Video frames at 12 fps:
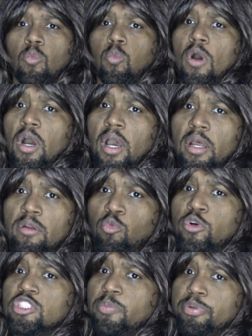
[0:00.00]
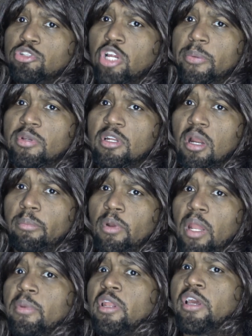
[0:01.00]
What? What's the prescription number?
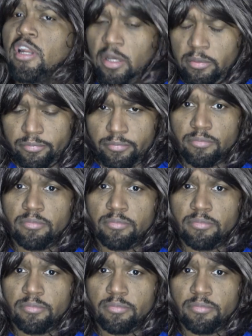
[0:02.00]
Let me look it up.